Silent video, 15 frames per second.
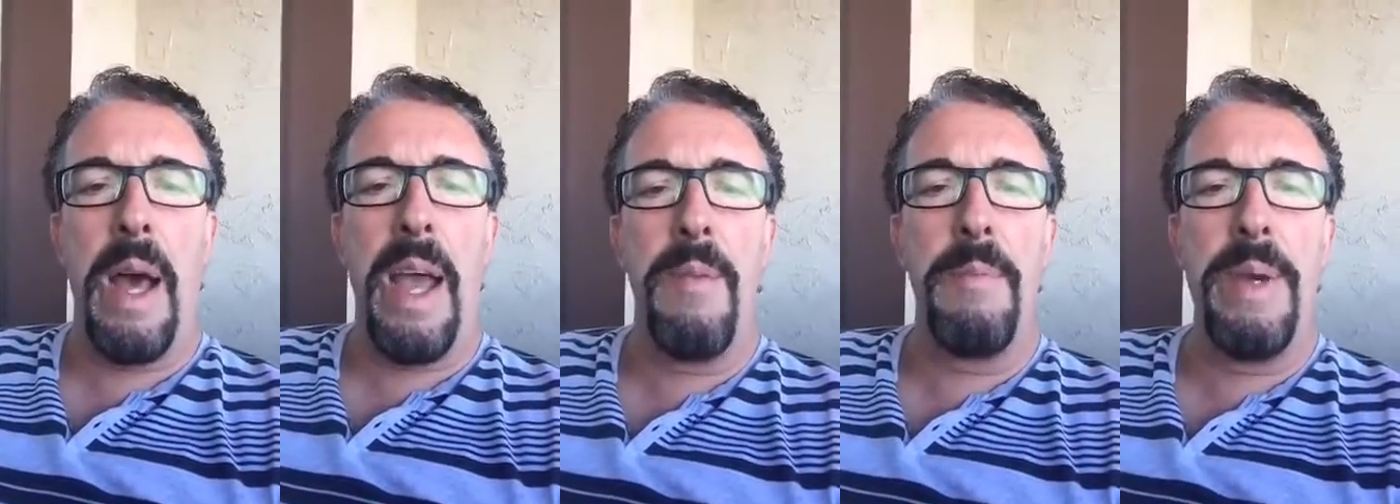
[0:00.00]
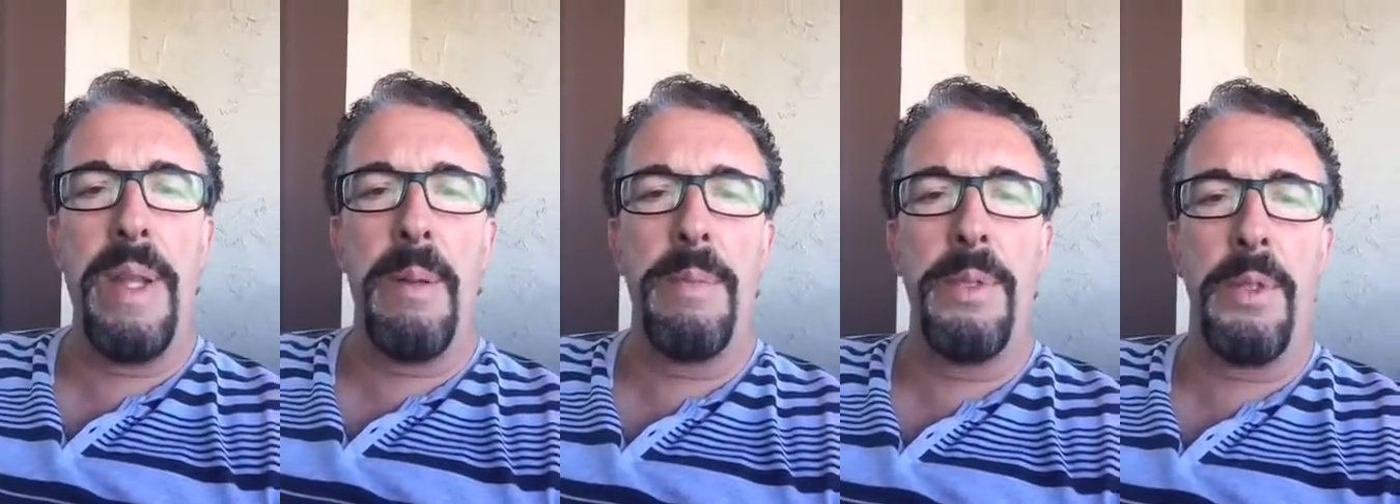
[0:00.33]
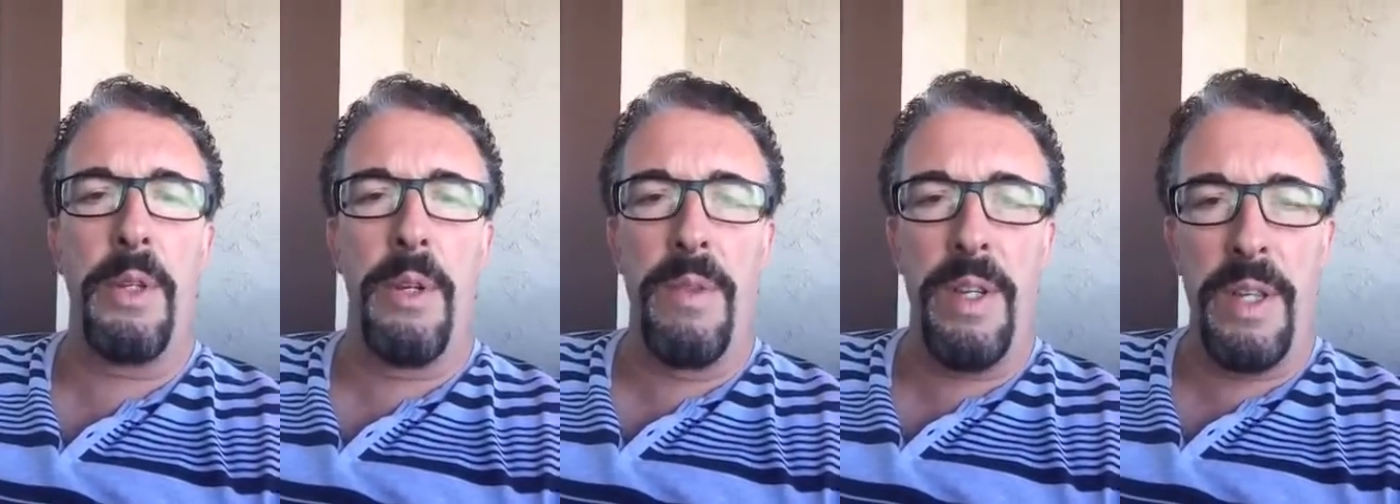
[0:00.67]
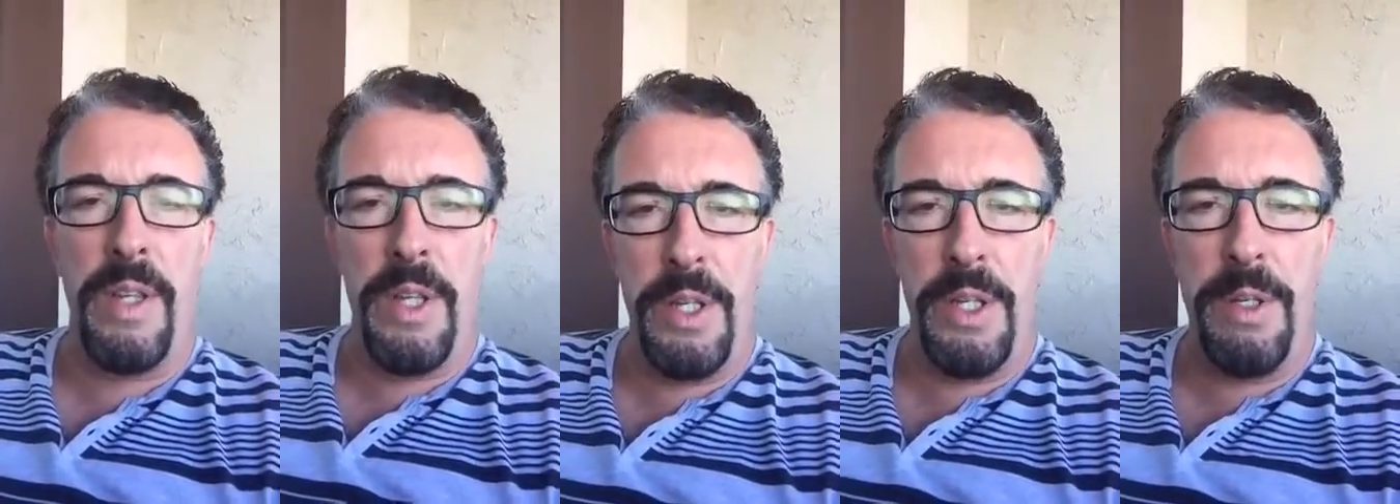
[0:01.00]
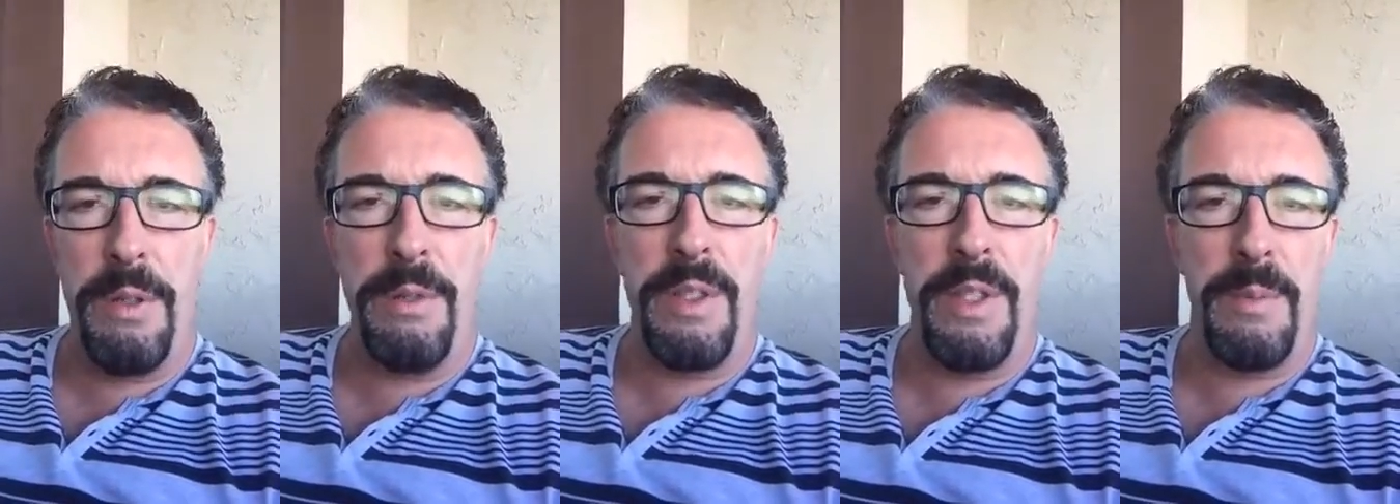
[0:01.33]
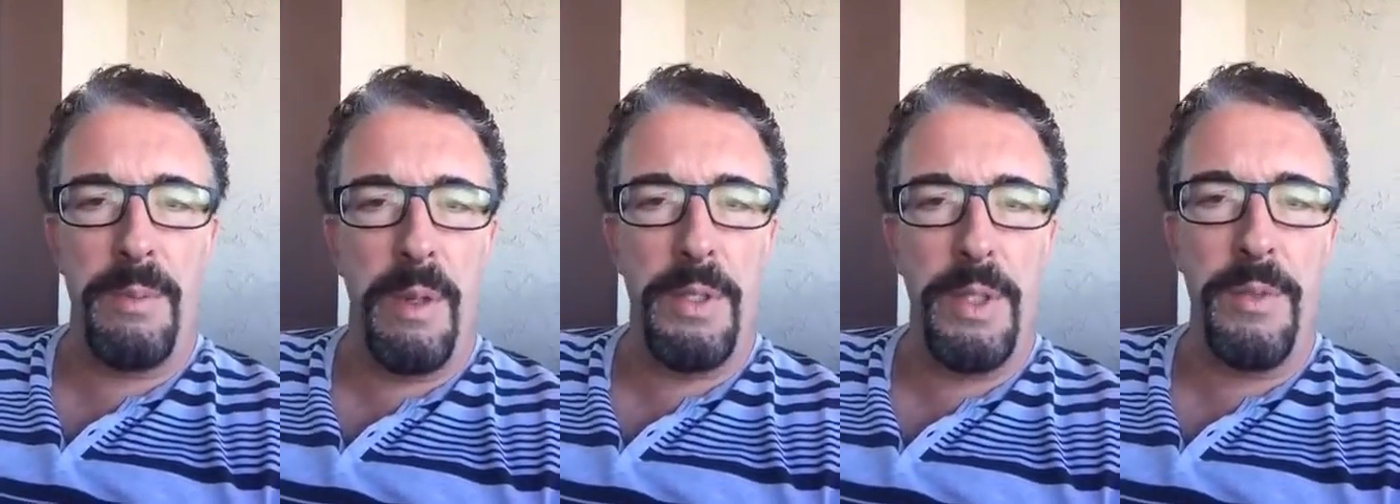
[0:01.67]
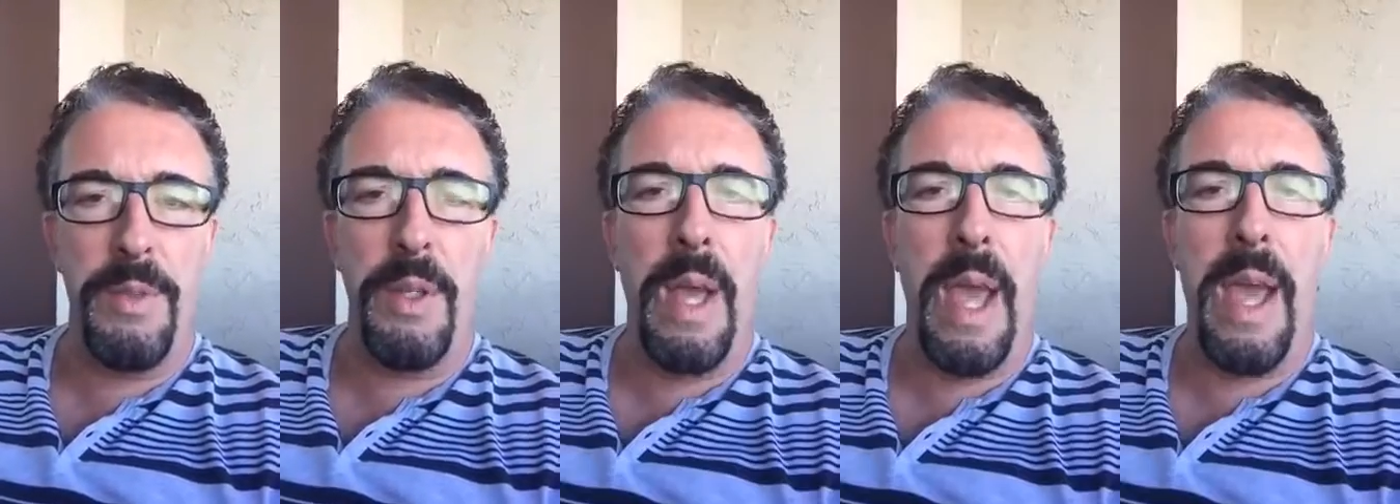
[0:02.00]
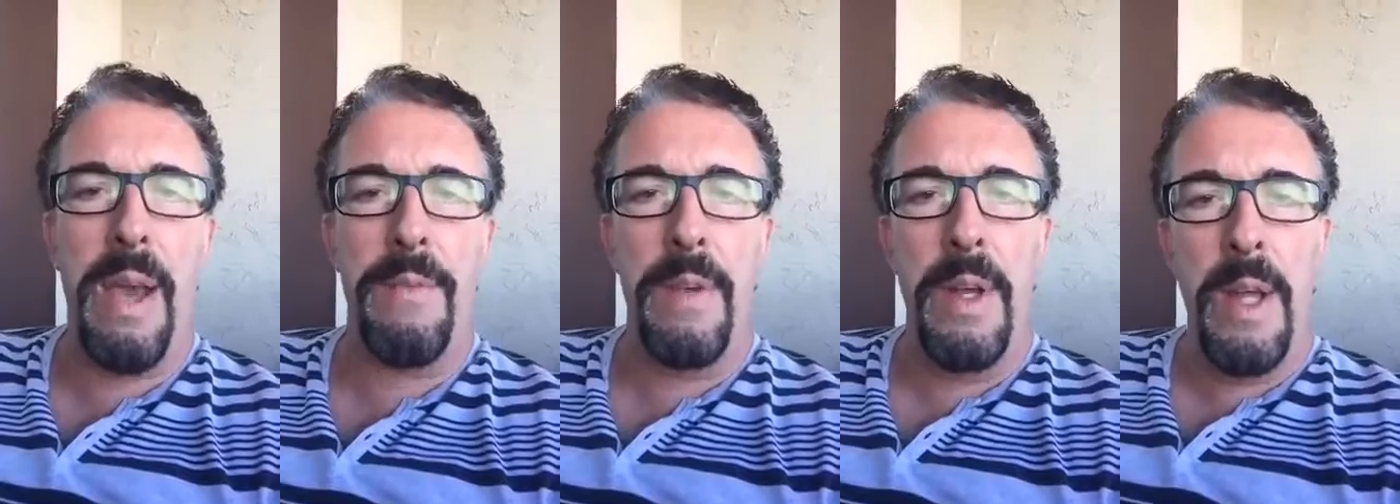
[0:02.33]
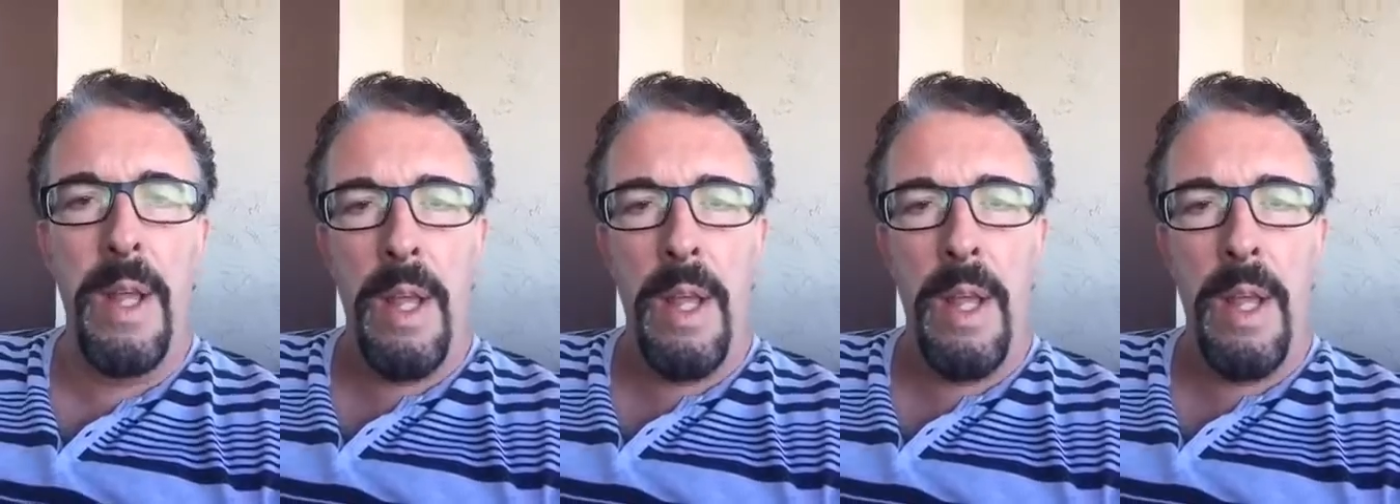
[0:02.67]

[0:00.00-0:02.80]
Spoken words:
have been observing the news, as most of you have,